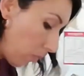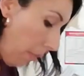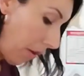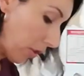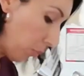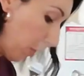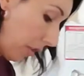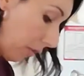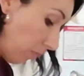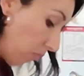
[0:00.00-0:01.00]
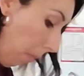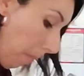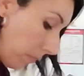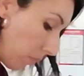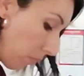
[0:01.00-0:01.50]
it's perfect.
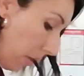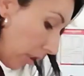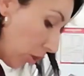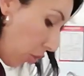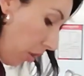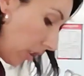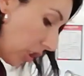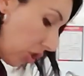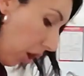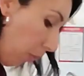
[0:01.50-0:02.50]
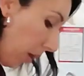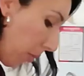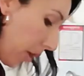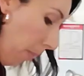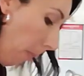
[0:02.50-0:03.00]
It's cooked. It's not
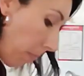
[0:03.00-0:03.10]
rubbery.